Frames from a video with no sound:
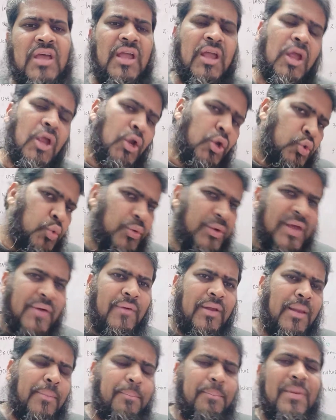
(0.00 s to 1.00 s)
to
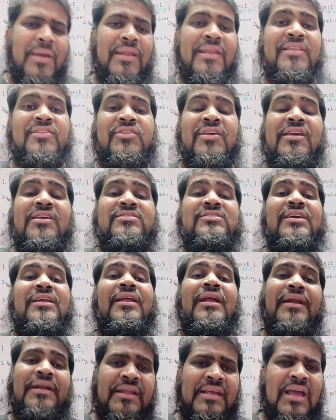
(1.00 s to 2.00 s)
develop many things
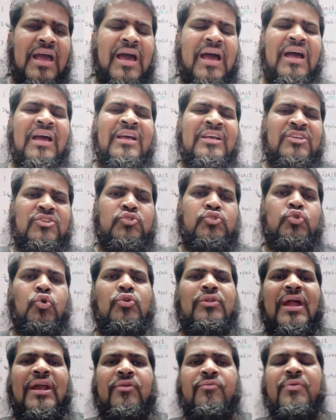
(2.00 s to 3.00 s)
in India
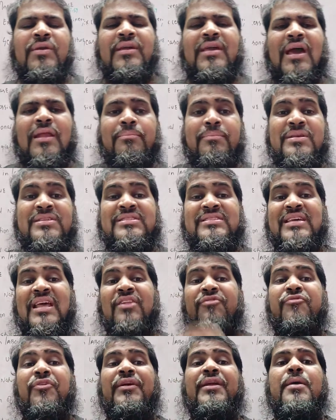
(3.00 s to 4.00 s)
so that we can be
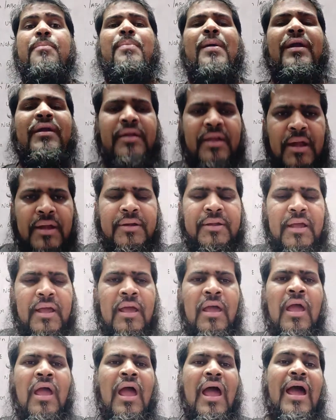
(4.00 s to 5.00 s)
self-dependent
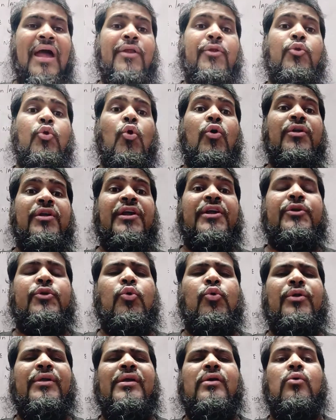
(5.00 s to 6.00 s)
and no need
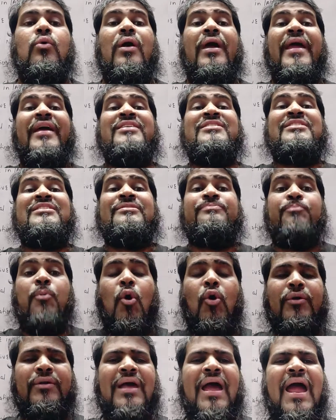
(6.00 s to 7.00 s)
to do
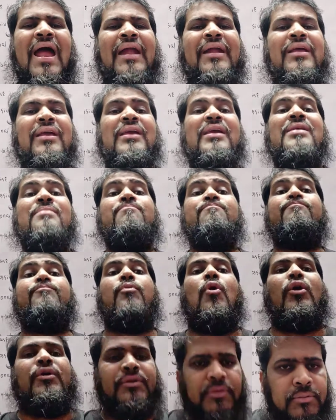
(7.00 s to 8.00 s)
export and
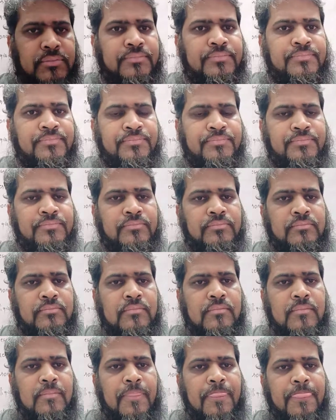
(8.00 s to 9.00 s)
import.
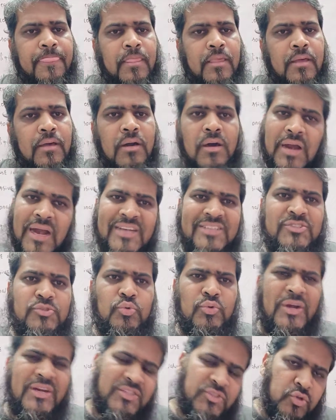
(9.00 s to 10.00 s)
Alright
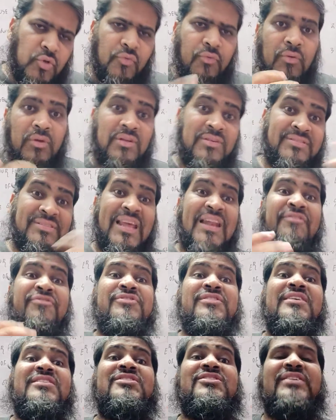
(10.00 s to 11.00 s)
students, so
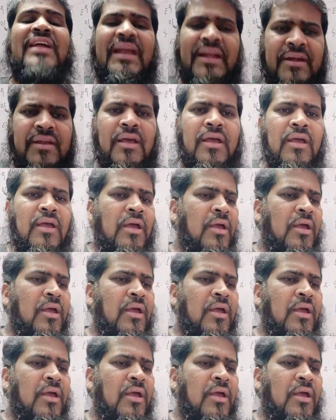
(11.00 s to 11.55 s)
self-sustained,